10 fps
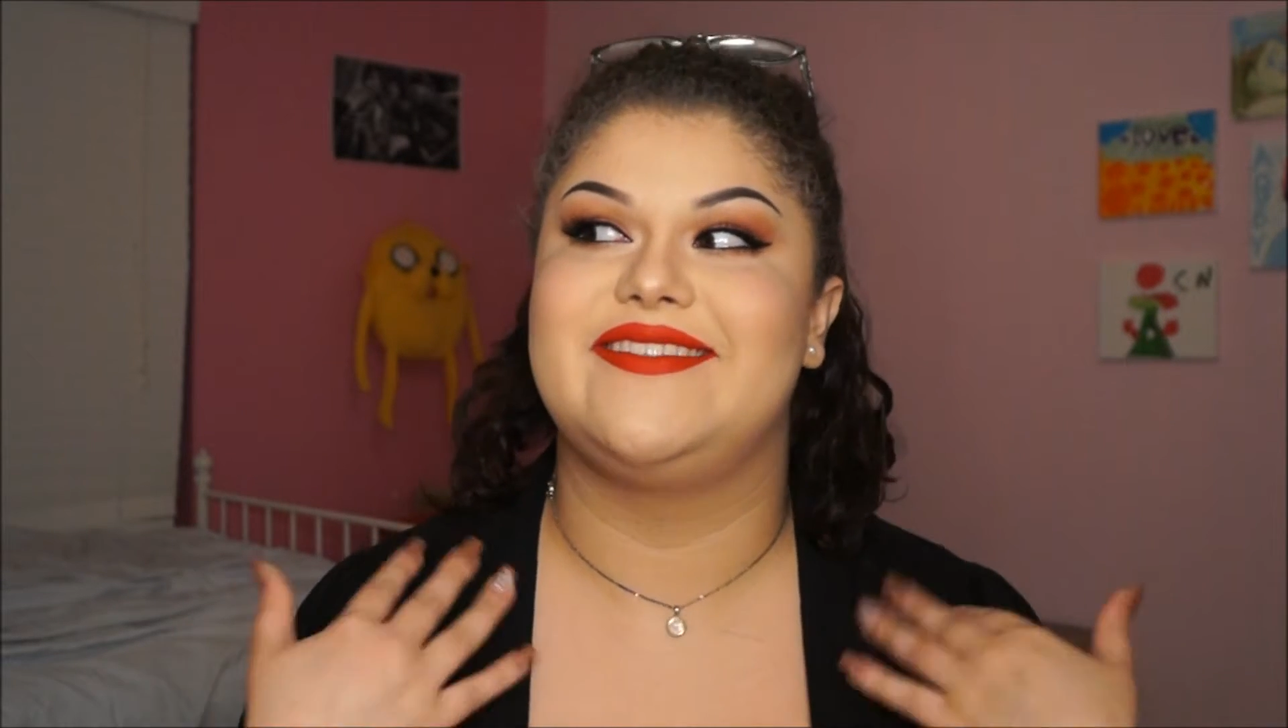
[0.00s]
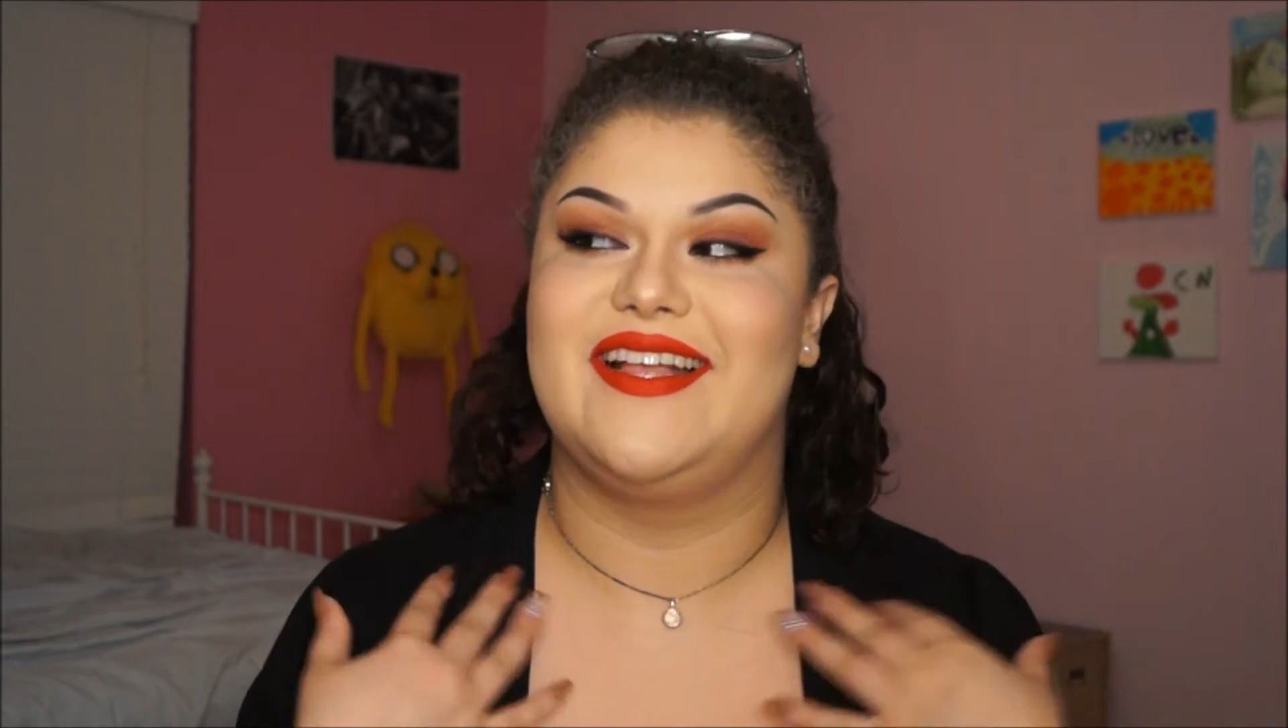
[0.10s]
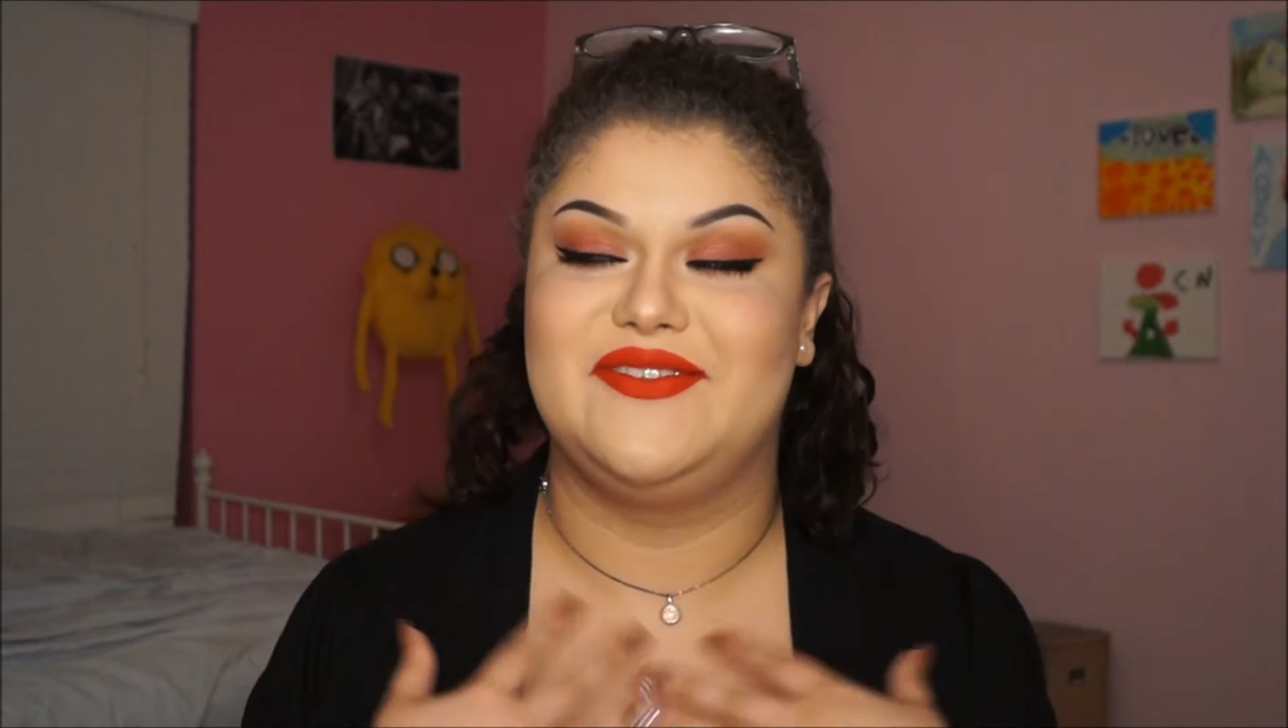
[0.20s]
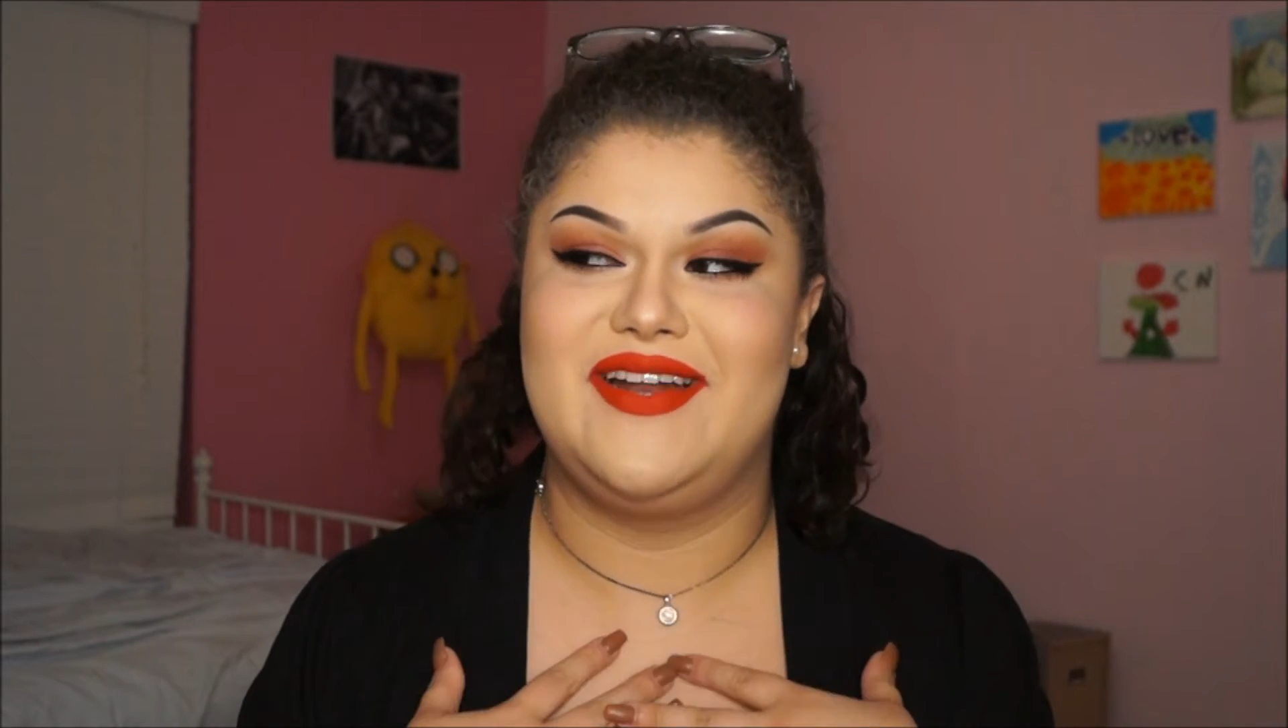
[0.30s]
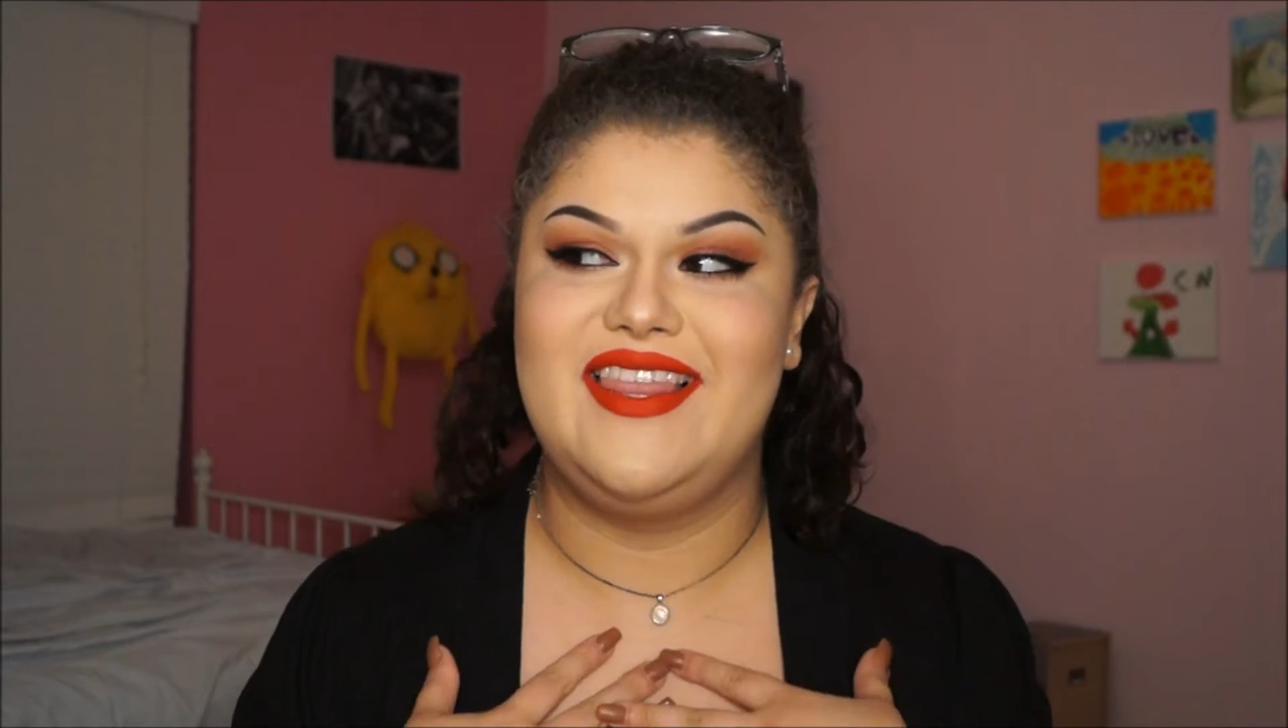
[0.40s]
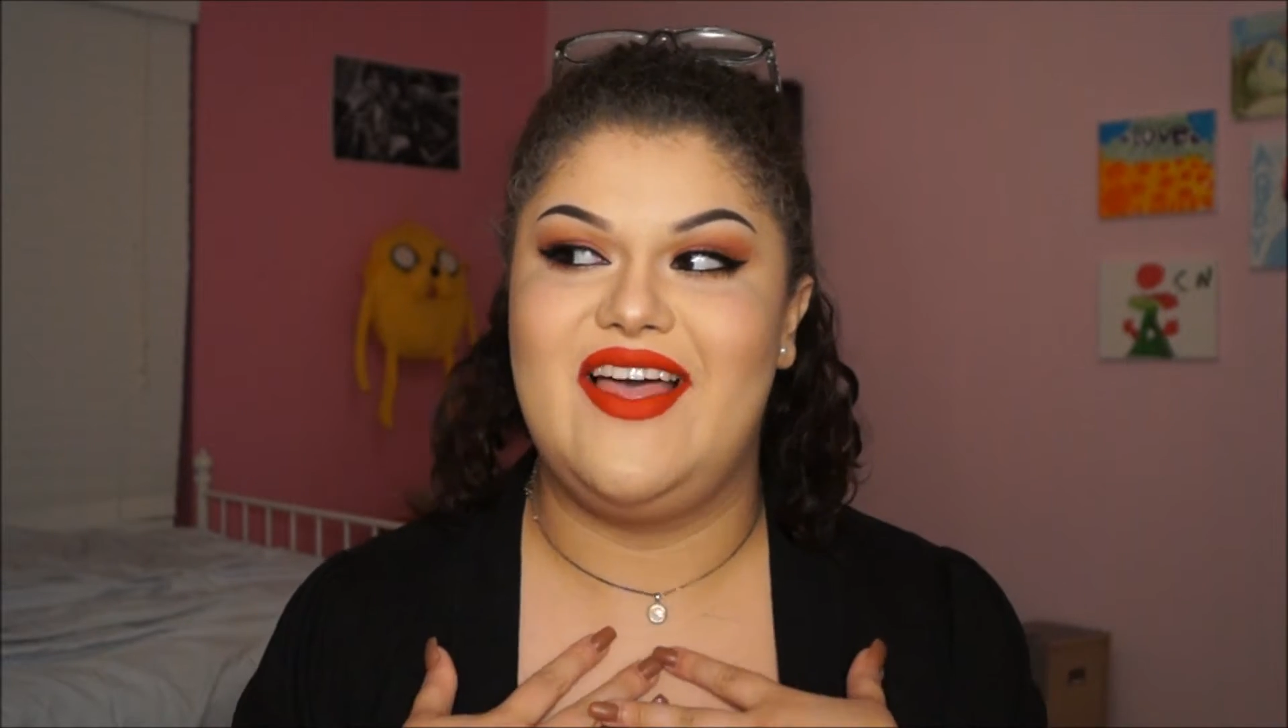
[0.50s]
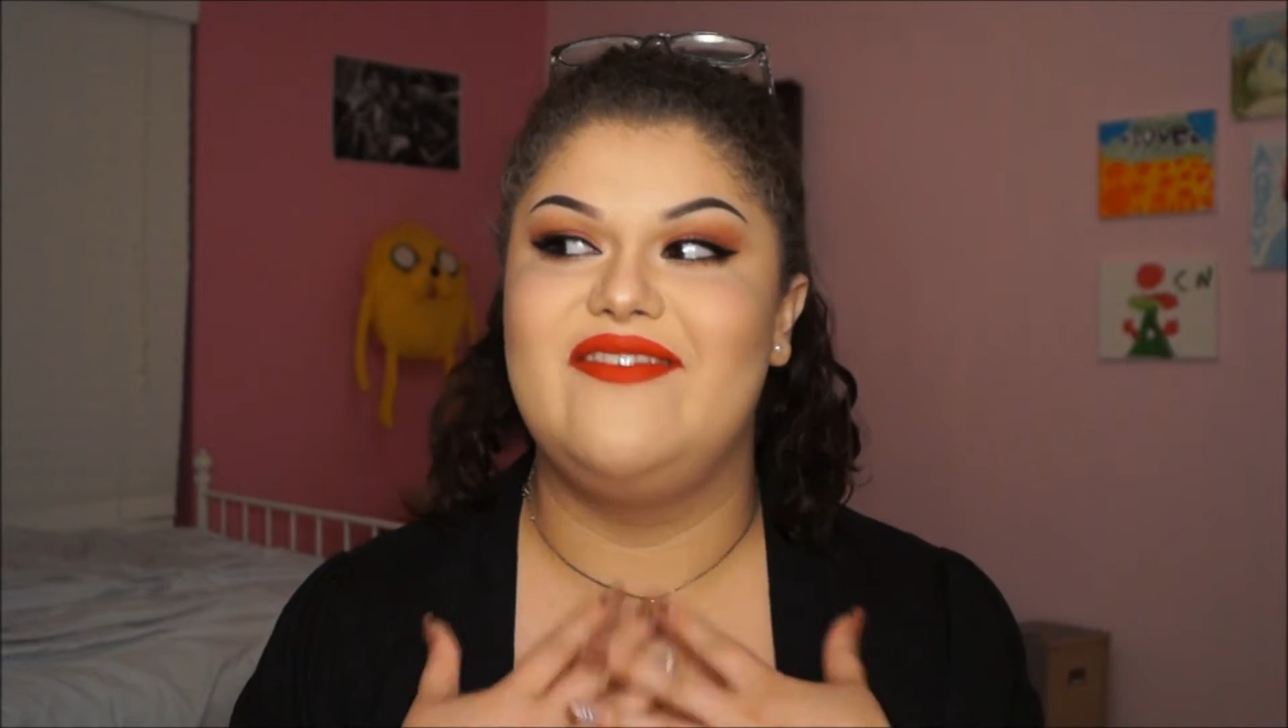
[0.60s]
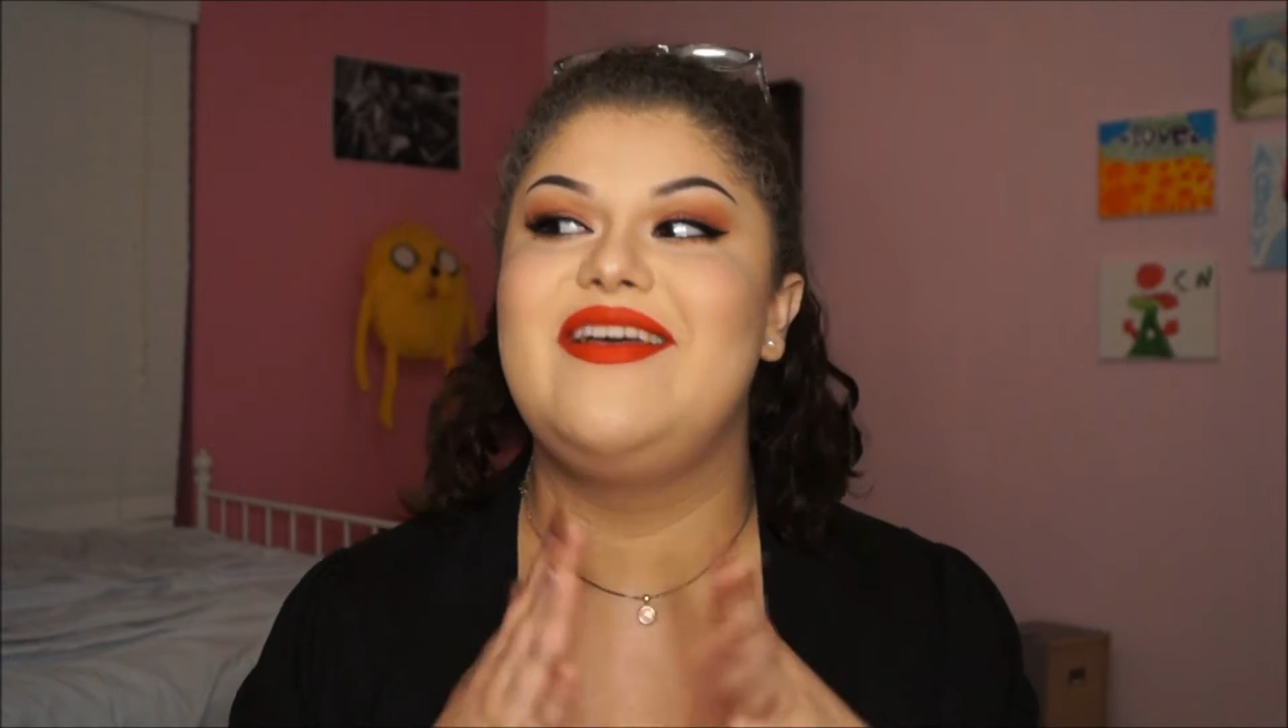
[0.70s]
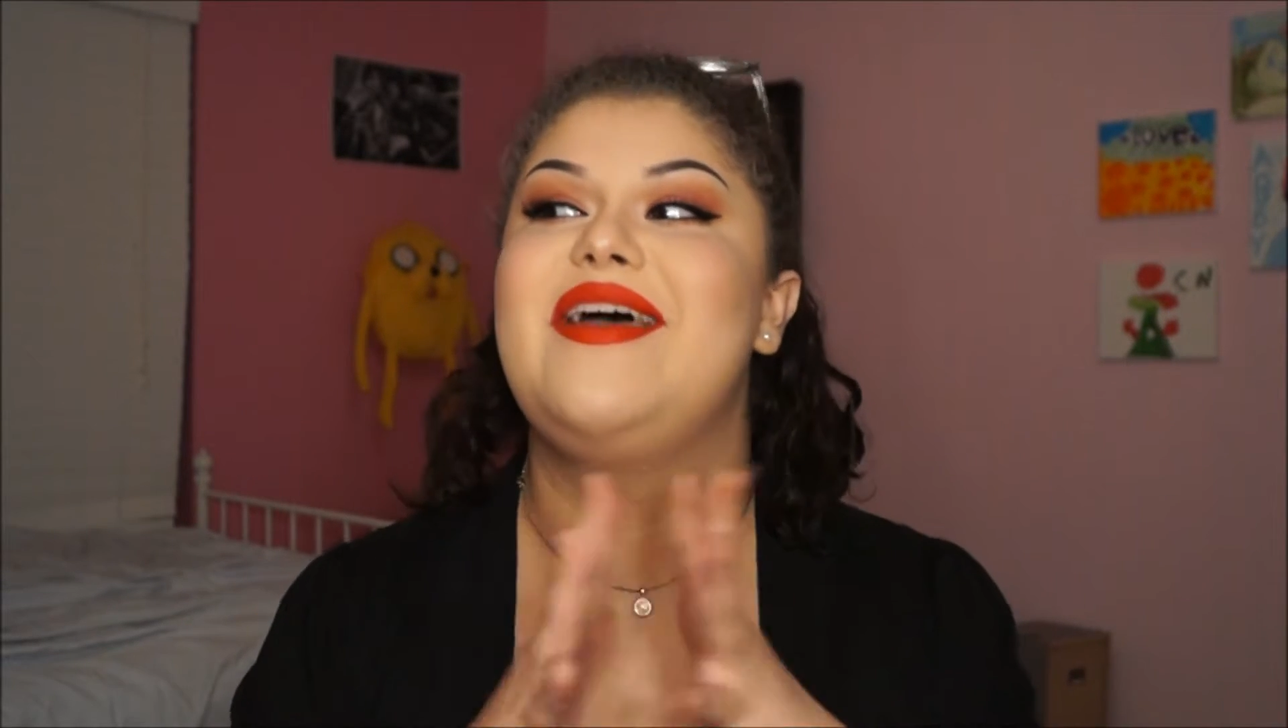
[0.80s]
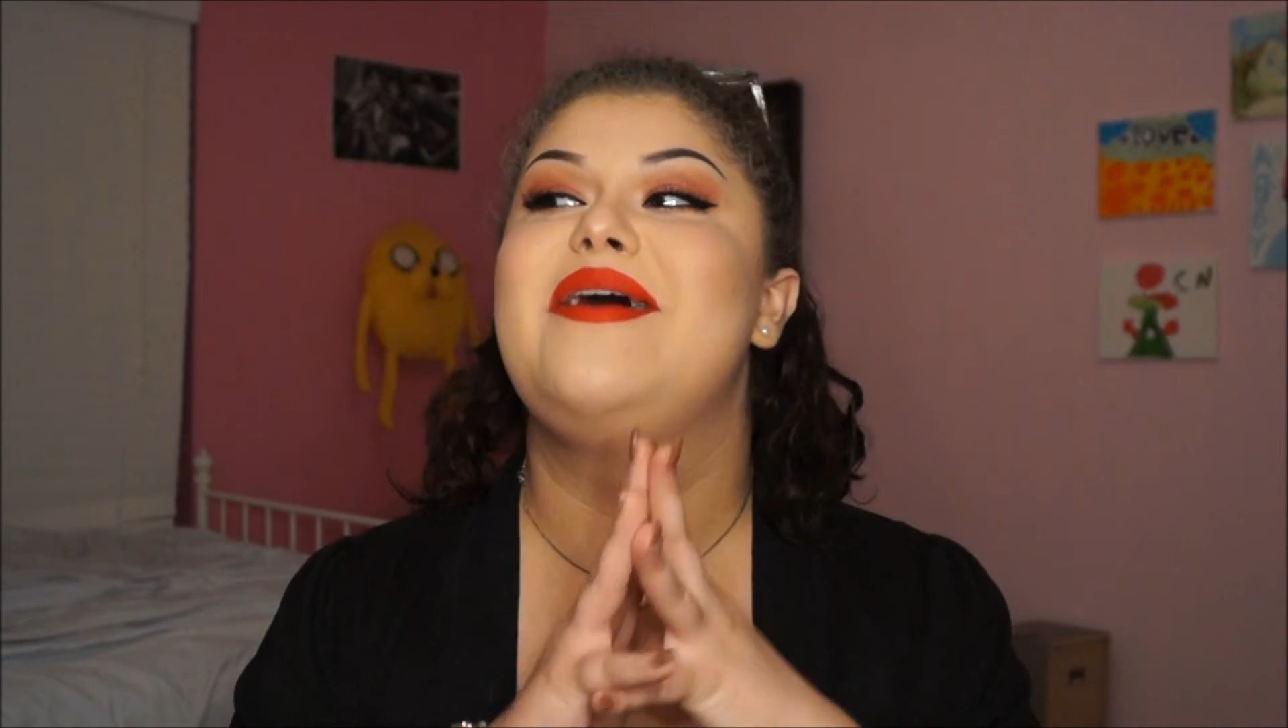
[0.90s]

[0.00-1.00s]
that's what I love,